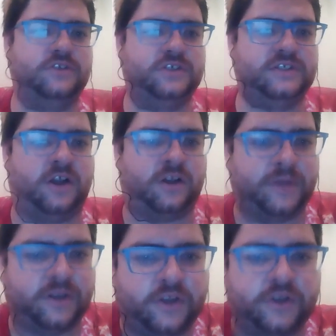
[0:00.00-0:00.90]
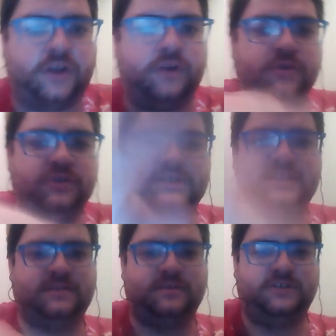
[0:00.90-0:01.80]
Just talk about it. There you go.
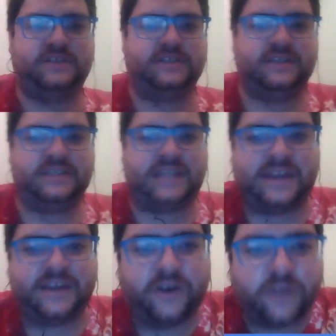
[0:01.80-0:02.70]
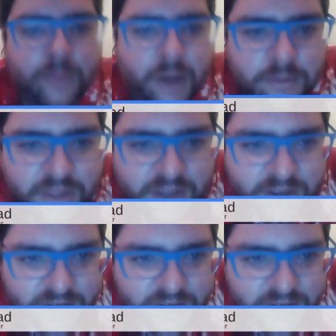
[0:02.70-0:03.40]
Just scan down to the bottom of that.